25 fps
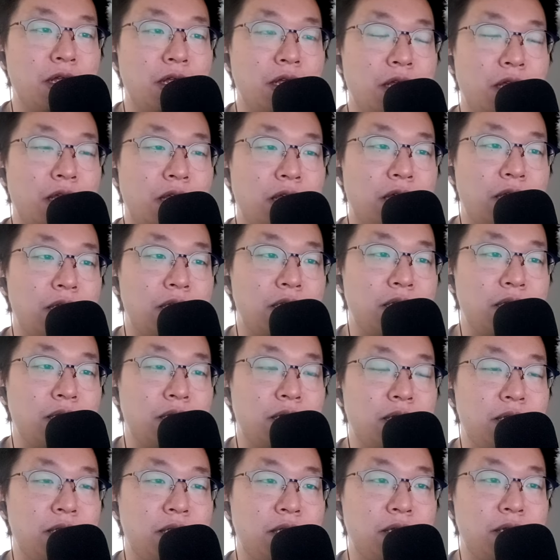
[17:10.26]
and
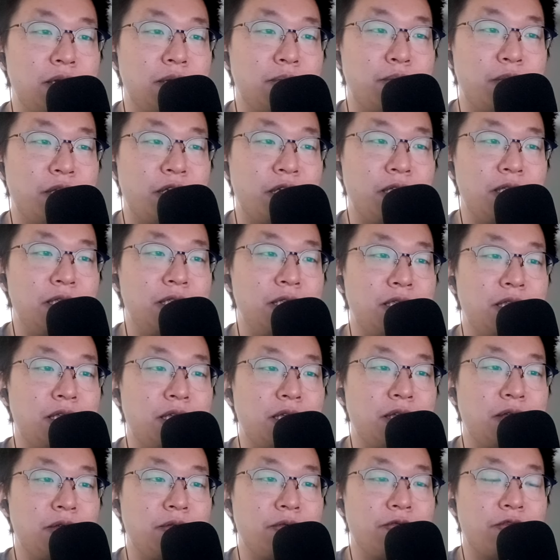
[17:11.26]
the biggest
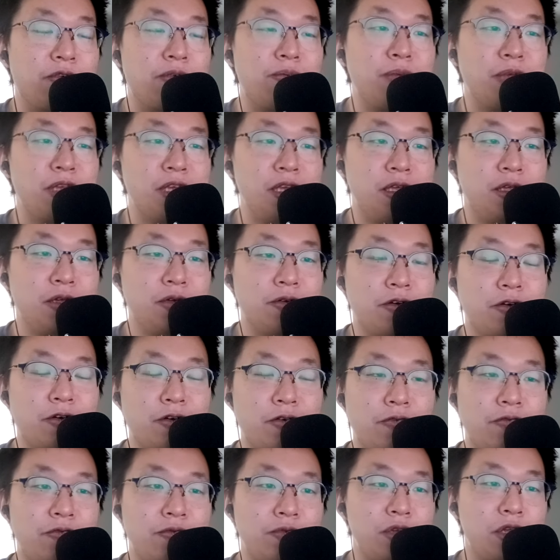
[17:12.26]
thing for me
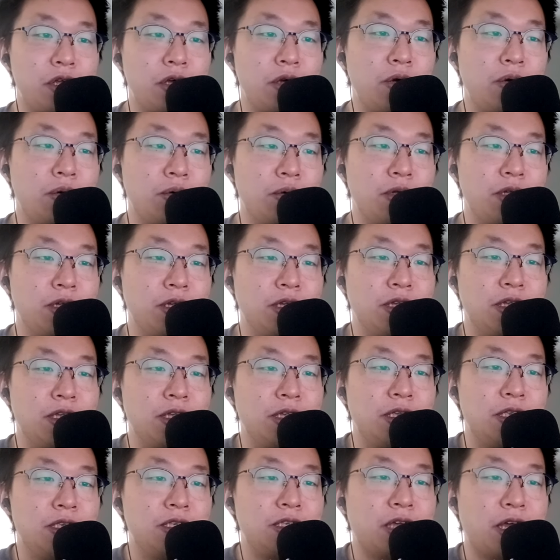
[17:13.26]
of note
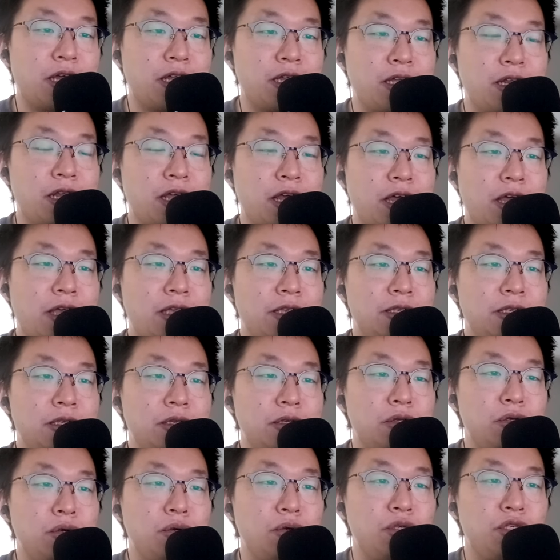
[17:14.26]
is that it has the
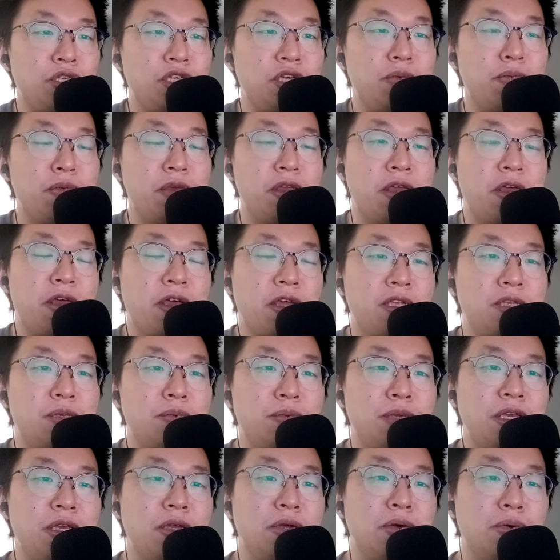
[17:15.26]
new
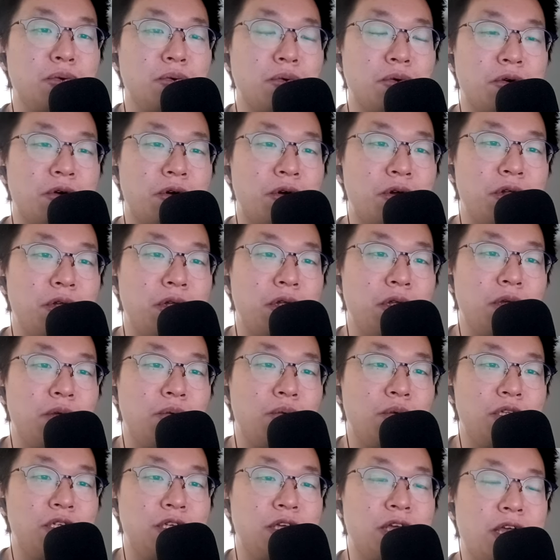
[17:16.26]
GPSP core
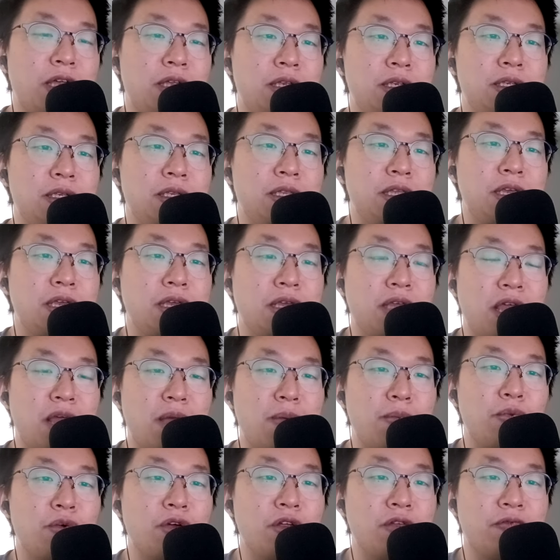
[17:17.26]
which has the
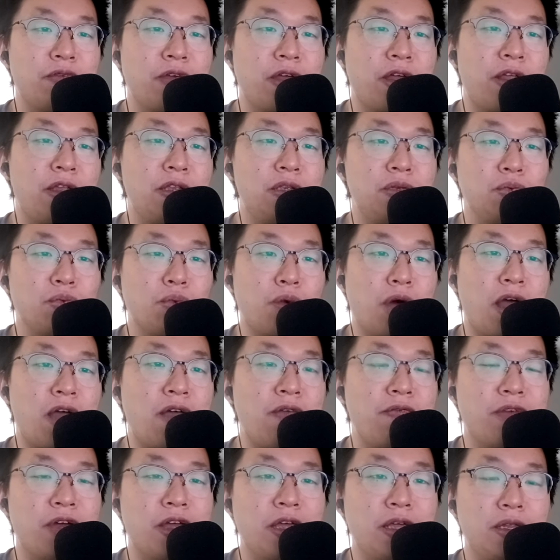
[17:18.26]
Game Boy Advance
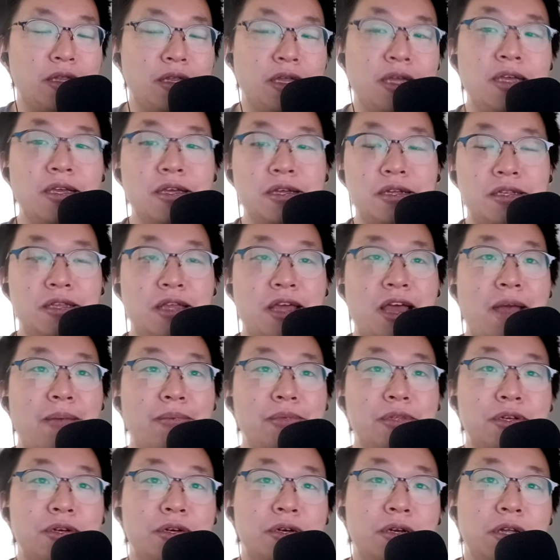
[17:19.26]
Wi-Fi link
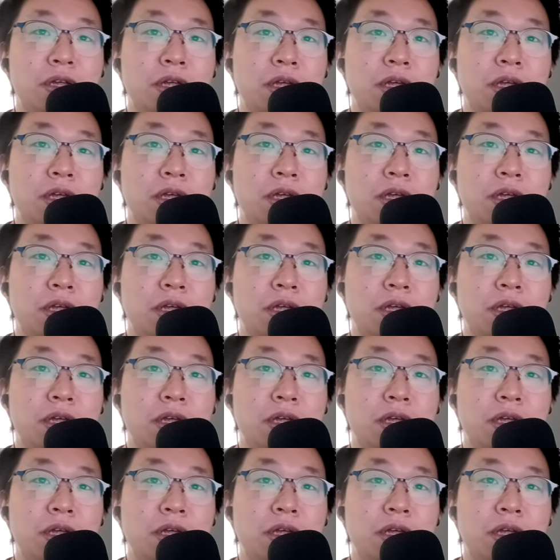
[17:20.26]
adapter.